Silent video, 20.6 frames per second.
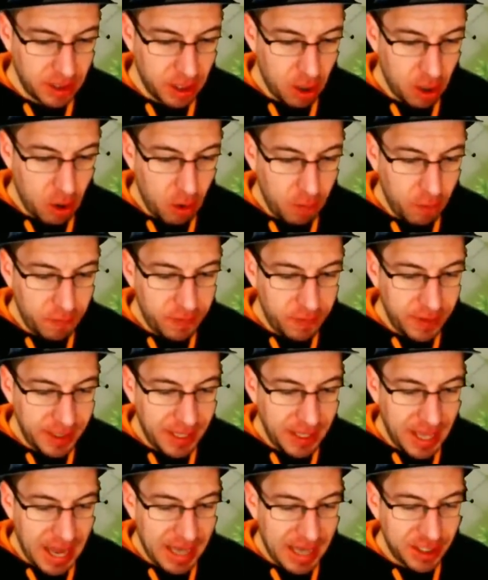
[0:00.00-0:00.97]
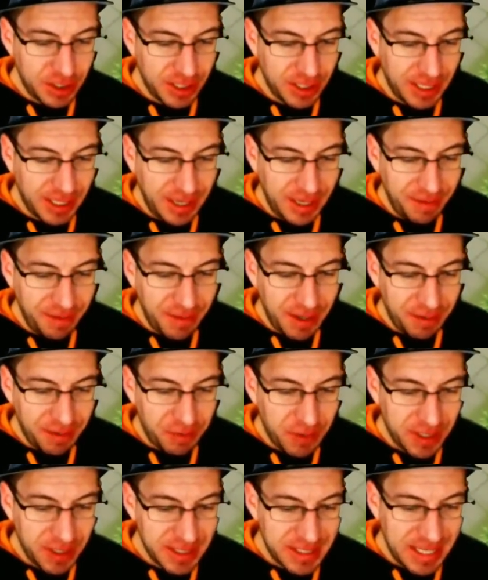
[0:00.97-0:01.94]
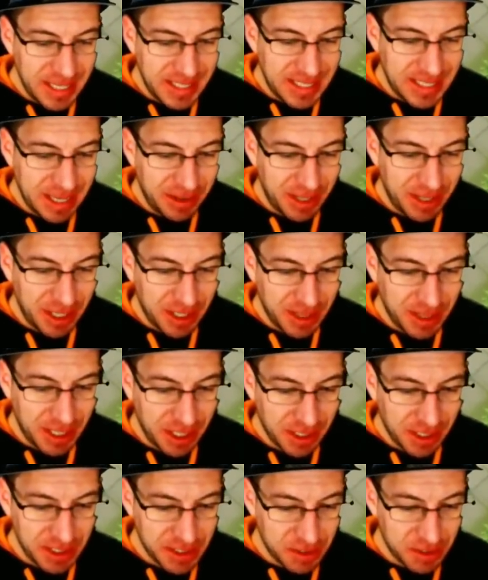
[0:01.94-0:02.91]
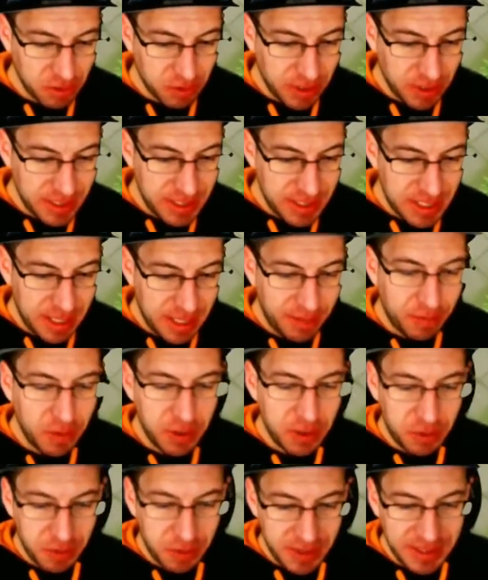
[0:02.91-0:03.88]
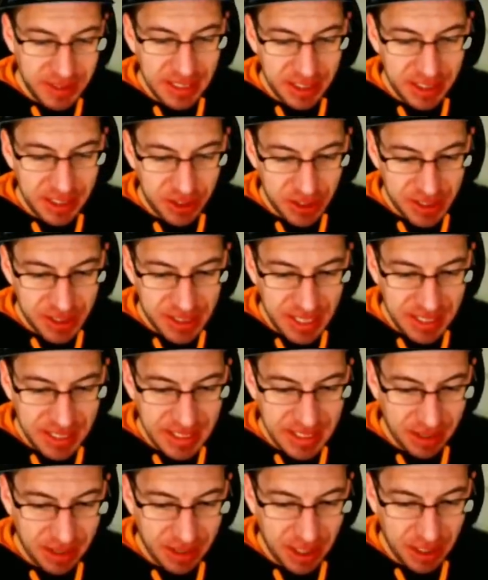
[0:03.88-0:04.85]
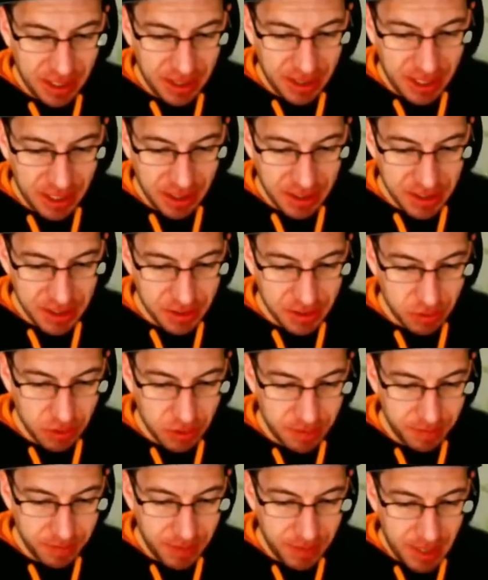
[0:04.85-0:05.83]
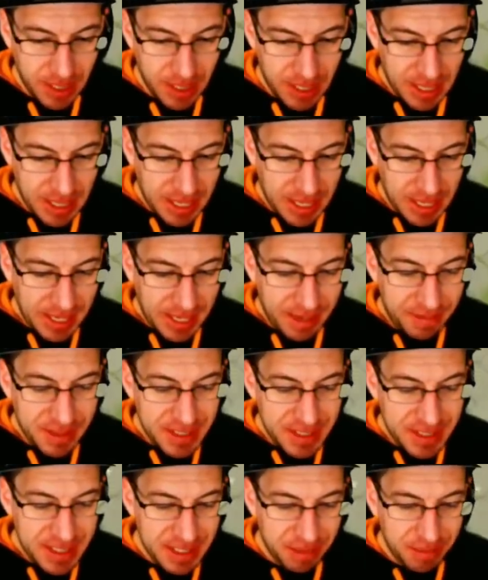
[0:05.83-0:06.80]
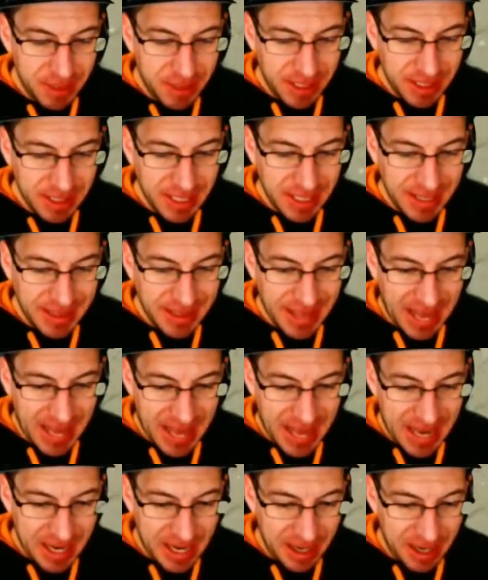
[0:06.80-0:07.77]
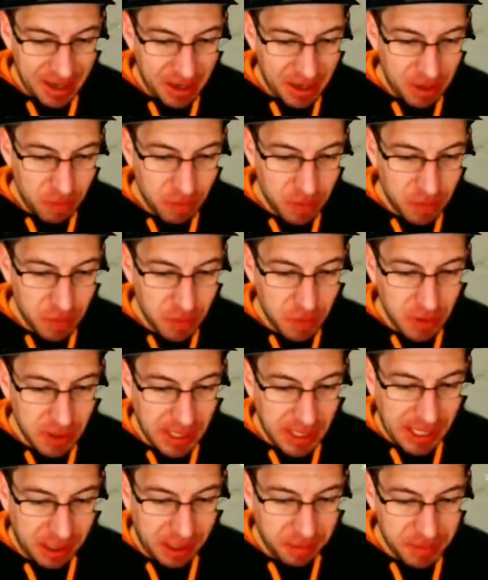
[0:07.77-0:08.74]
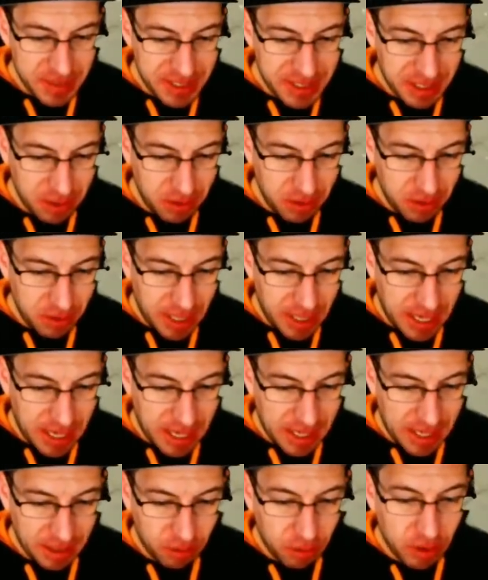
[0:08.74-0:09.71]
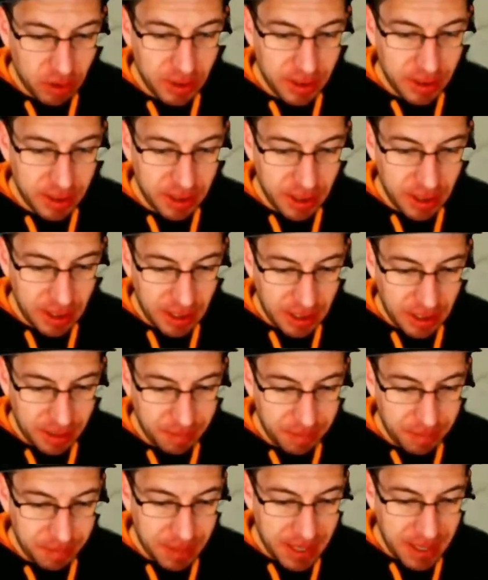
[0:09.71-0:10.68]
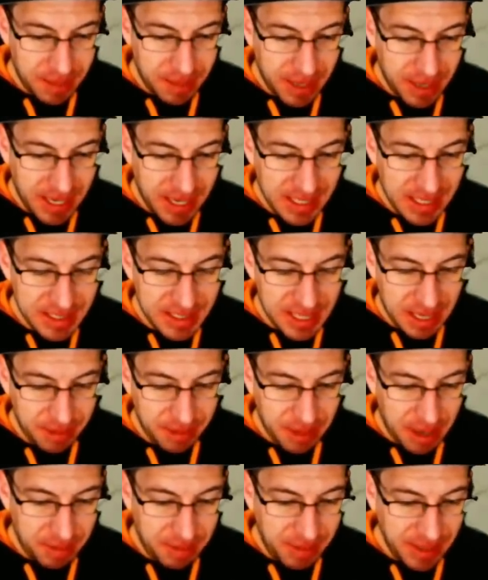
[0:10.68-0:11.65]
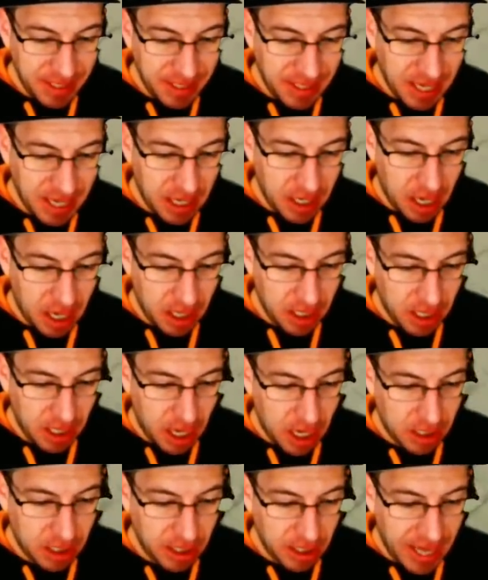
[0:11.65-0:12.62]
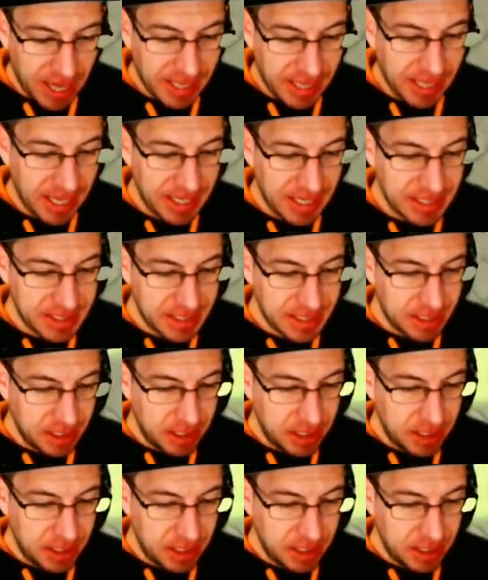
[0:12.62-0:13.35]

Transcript: Hopefully, actually, even if we can take down their Gazul and stuff, which we did just take down their Gazul, even something like that will help us out. Or by us, I mean like our allies.